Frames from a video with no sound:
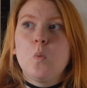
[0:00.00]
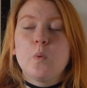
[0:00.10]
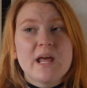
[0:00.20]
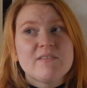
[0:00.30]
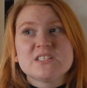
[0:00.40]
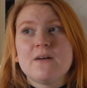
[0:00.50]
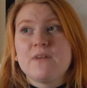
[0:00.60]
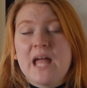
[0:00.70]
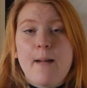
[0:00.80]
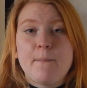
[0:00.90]
whenever
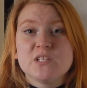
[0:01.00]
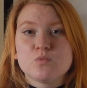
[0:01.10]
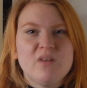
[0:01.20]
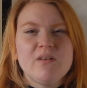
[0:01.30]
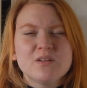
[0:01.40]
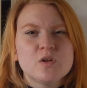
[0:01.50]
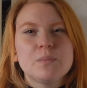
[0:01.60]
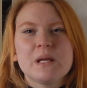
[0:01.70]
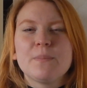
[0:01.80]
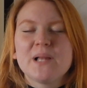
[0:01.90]
something happens, whenever two
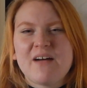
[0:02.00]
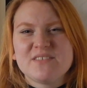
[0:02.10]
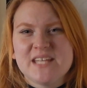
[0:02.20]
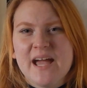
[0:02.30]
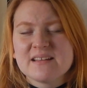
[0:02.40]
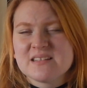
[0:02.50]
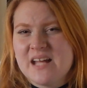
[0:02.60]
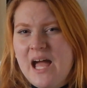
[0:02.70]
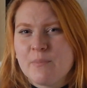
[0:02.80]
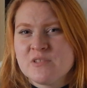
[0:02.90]
people have sex and
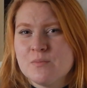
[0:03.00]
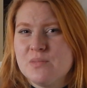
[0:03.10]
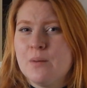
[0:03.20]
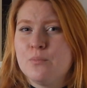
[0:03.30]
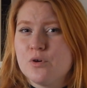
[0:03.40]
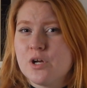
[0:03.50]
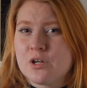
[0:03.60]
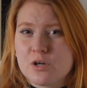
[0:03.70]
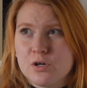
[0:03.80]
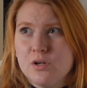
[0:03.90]
it happen to be a boy and
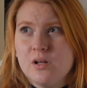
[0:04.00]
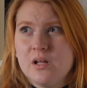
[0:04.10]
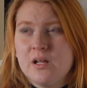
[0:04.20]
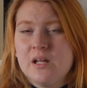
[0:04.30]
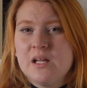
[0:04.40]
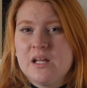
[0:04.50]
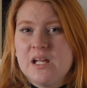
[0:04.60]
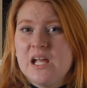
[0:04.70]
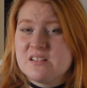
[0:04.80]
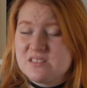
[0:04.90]
a girl,
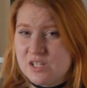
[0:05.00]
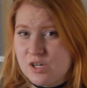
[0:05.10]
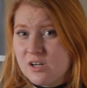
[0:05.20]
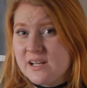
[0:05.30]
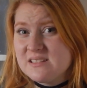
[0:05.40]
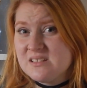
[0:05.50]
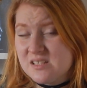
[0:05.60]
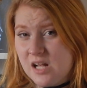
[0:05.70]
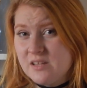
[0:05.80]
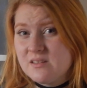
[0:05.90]
it's the girl that's a
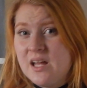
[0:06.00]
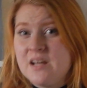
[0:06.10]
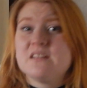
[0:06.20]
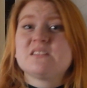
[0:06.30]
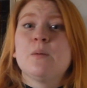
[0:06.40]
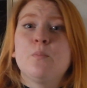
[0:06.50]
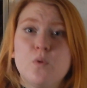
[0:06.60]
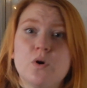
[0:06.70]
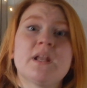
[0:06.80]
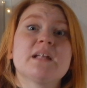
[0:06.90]
slut, and it's the
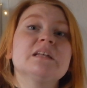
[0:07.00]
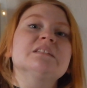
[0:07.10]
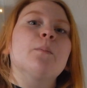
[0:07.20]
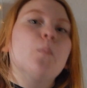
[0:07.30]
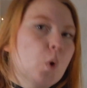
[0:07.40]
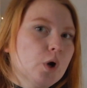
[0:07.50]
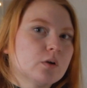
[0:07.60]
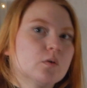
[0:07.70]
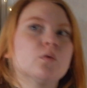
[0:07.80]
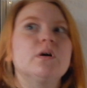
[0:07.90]
boy that is a boy,
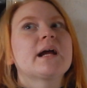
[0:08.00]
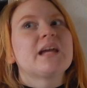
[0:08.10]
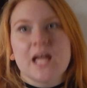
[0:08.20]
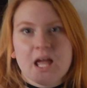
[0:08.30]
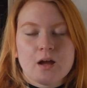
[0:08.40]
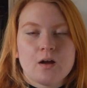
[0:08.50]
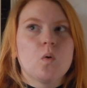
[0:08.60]
or a king,